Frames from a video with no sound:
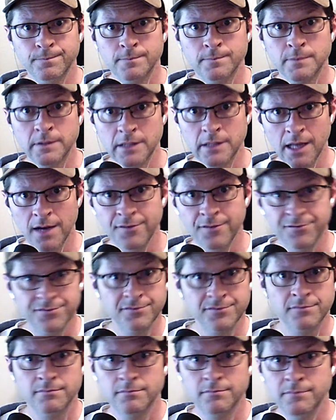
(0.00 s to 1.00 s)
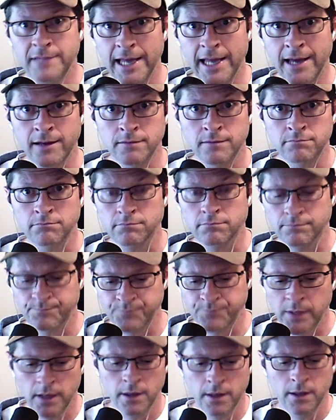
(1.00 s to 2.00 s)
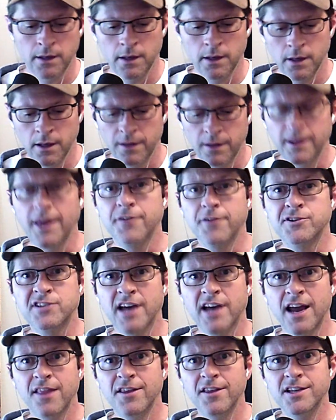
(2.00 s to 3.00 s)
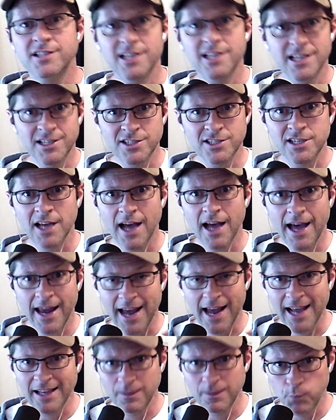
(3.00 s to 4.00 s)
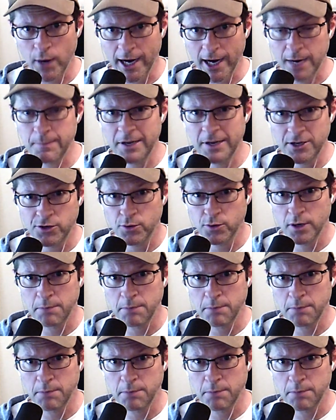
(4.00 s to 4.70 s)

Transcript: Love Dan. The other side of this is, and I recommend doing